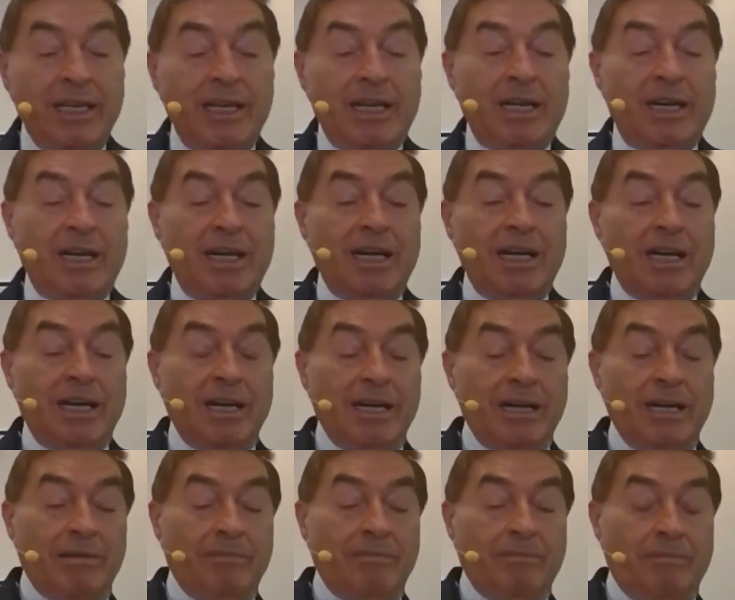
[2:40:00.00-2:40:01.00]
uh,
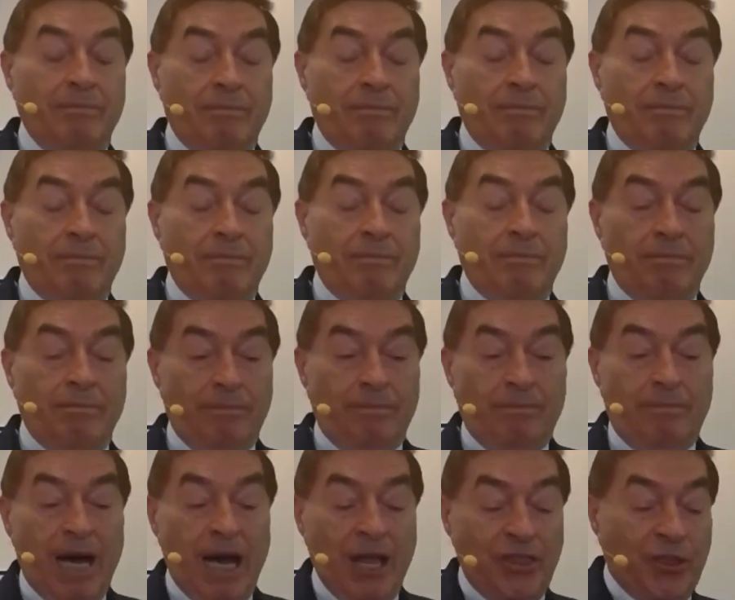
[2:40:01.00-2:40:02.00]

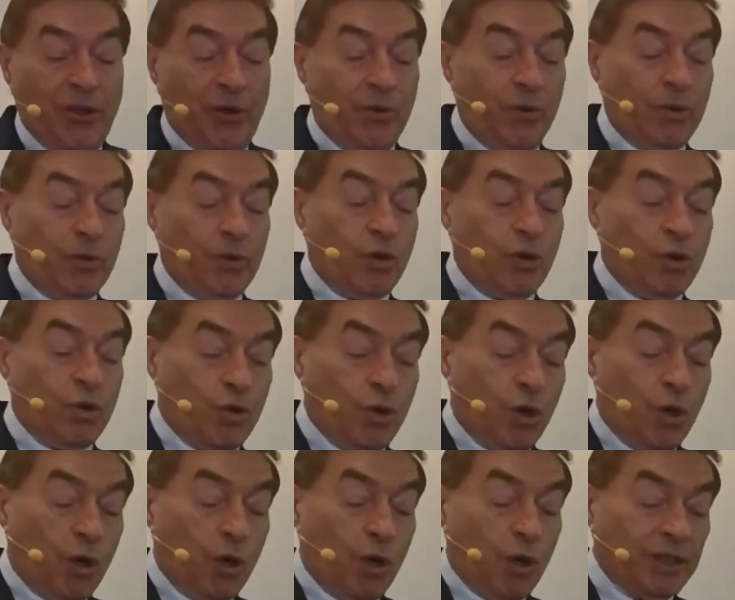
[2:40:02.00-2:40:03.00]
Matthew
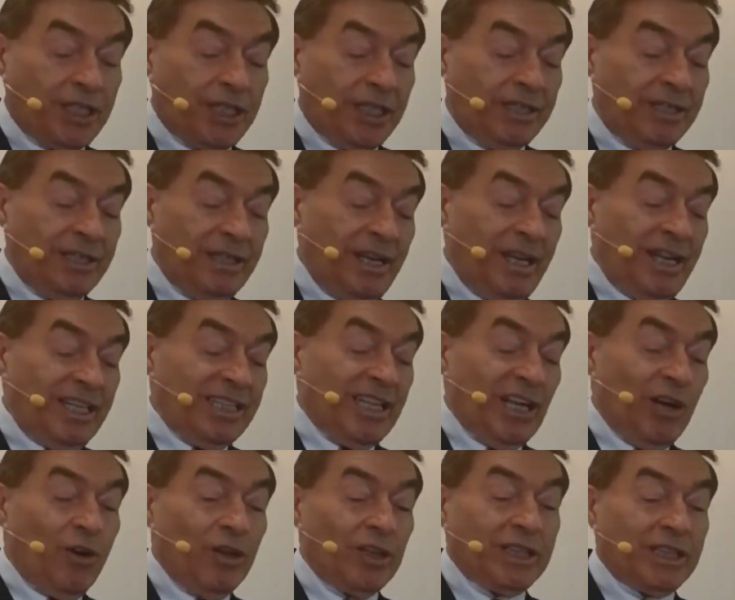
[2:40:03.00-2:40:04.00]
quoting the
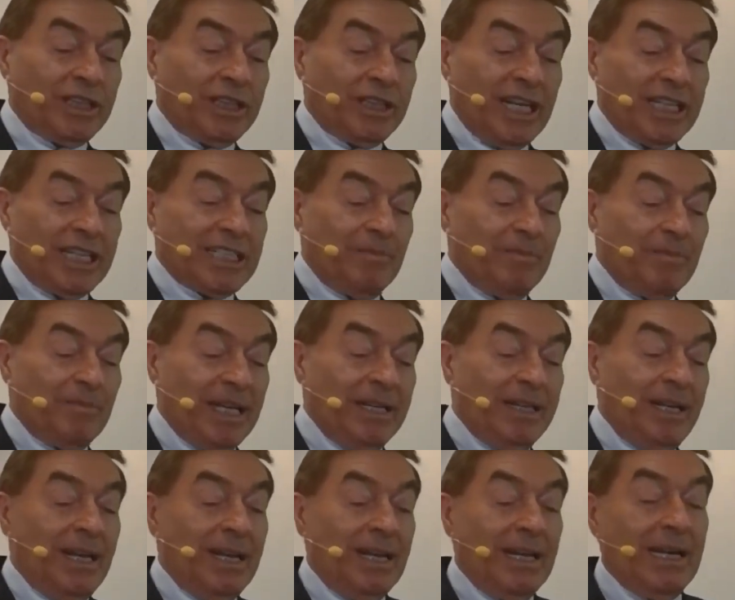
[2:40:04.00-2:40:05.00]
Old Testament
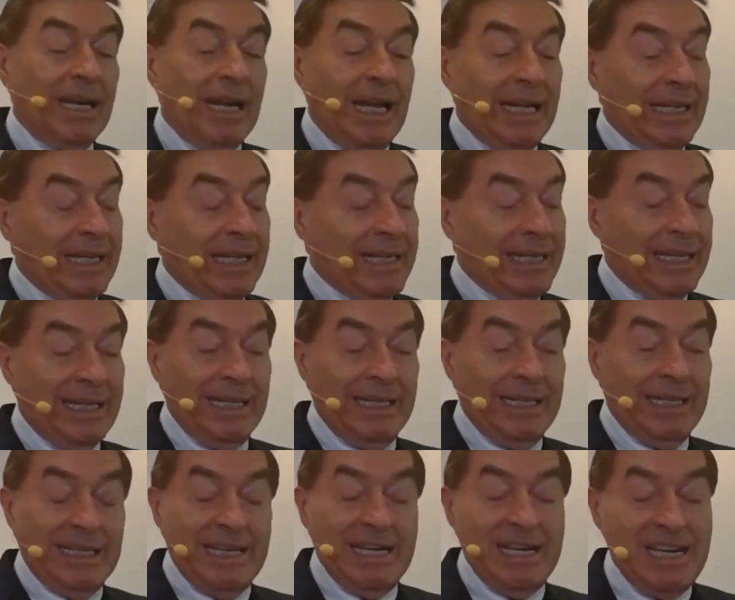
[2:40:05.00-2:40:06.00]
like
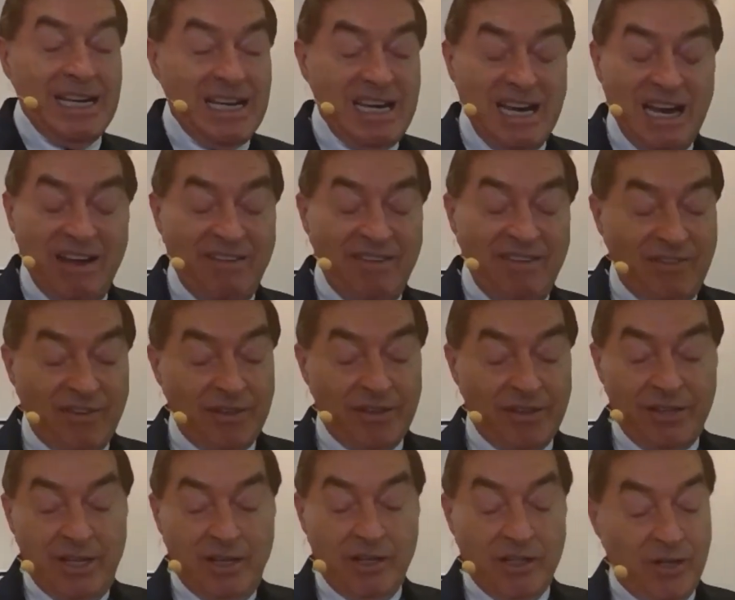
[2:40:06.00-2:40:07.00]
never
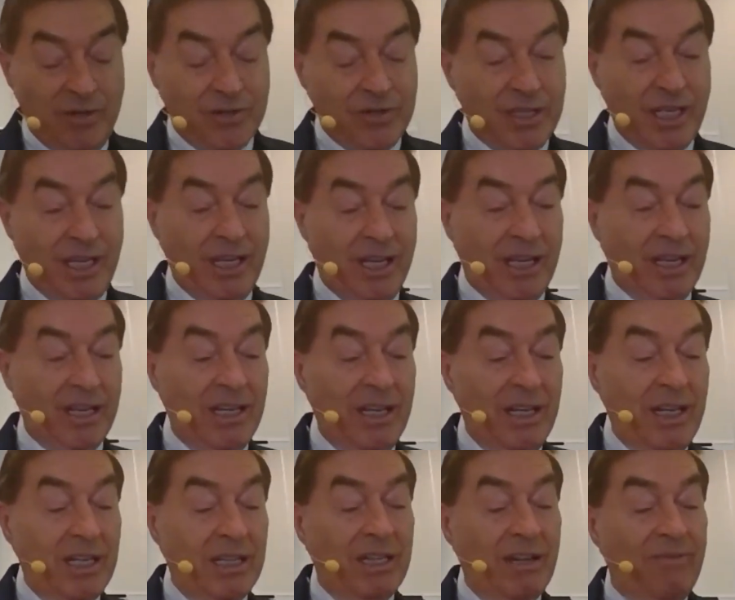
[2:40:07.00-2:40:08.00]
you see.
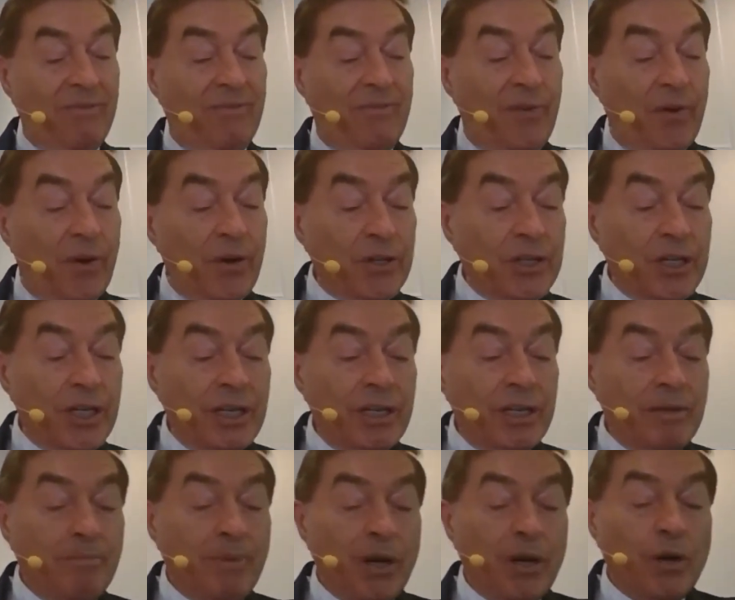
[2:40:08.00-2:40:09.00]
The
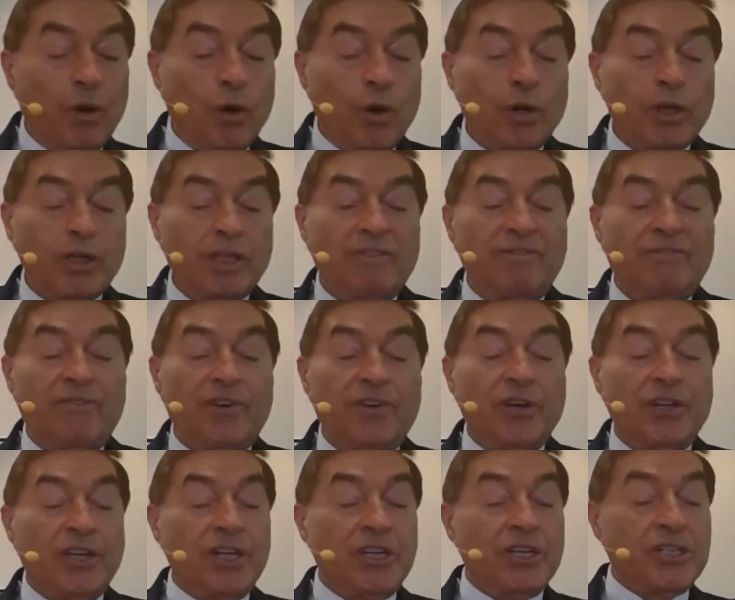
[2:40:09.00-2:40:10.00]
virgin, behold, the
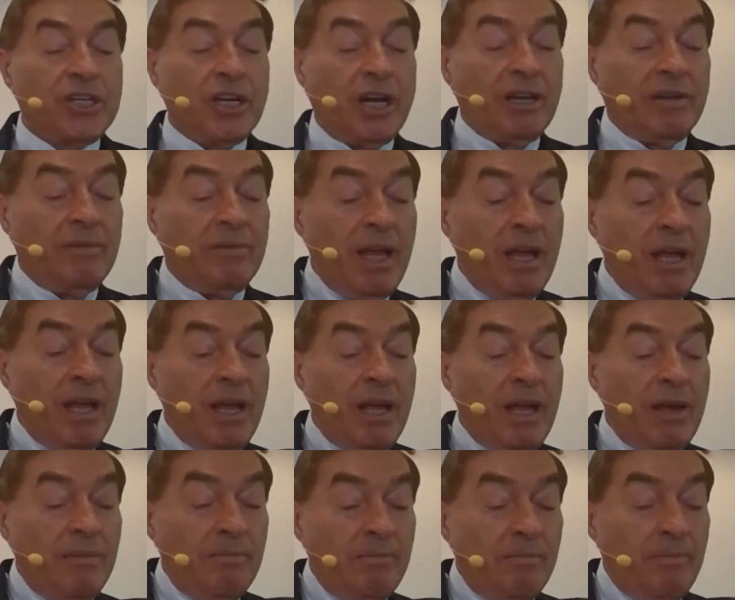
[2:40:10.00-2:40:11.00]
virgin shall
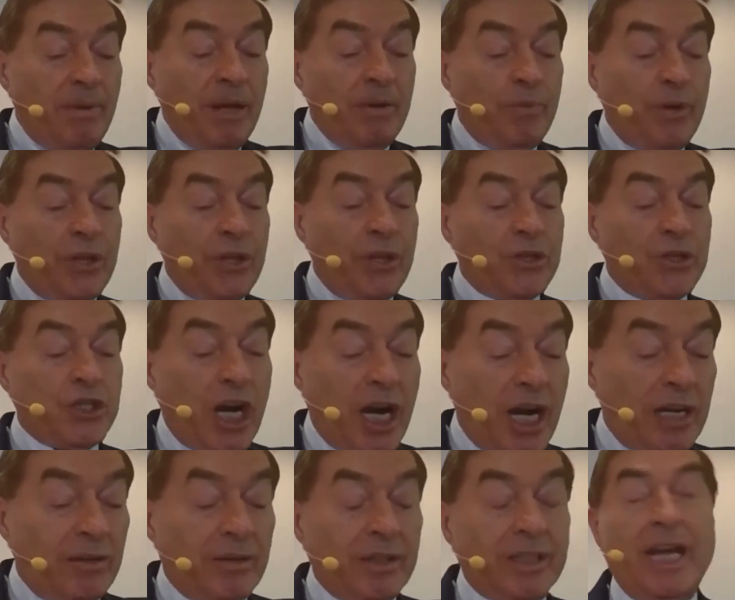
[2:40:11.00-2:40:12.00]
be with
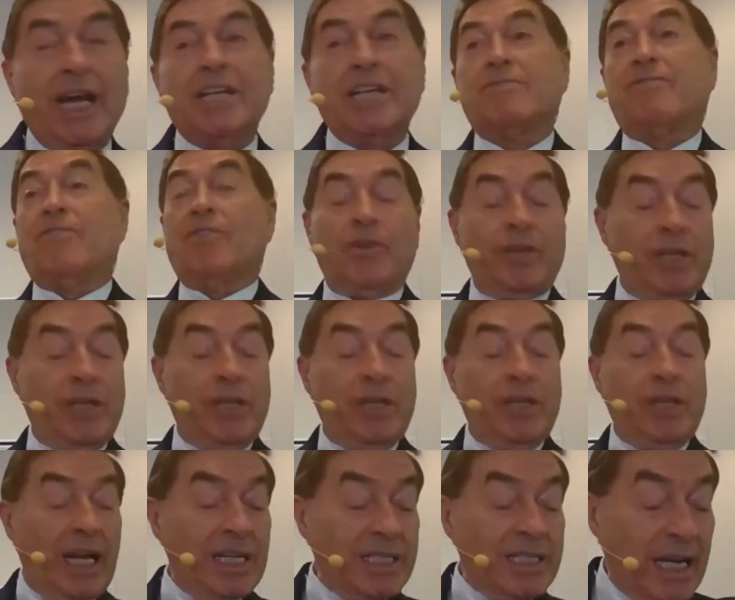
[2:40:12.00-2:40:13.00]
child, as from
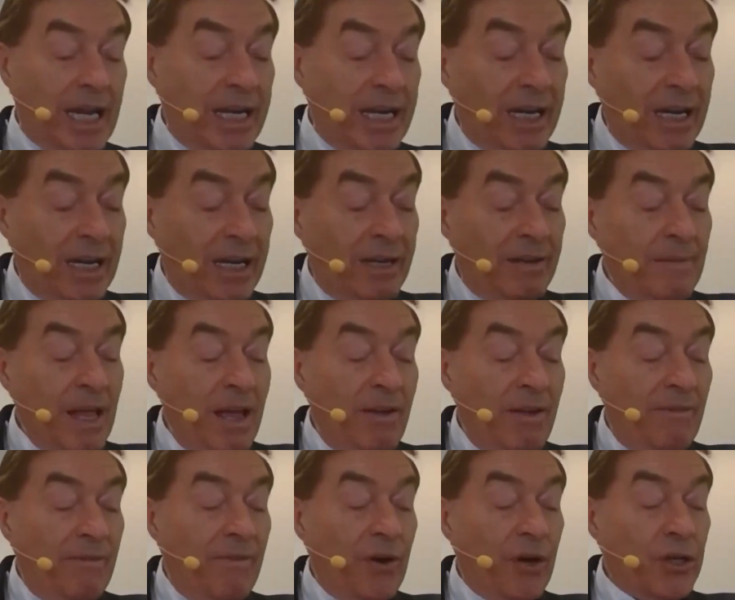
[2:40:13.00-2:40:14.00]
Isaiah,
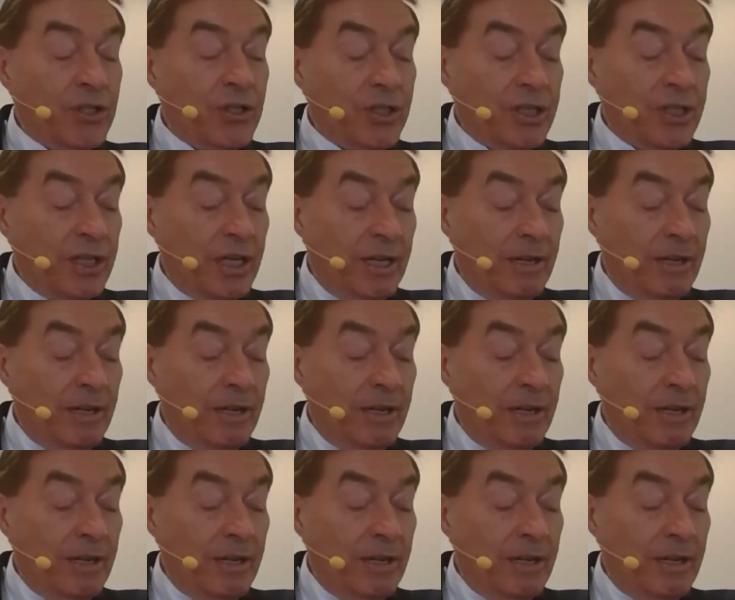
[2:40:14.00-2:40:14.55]
verse uh,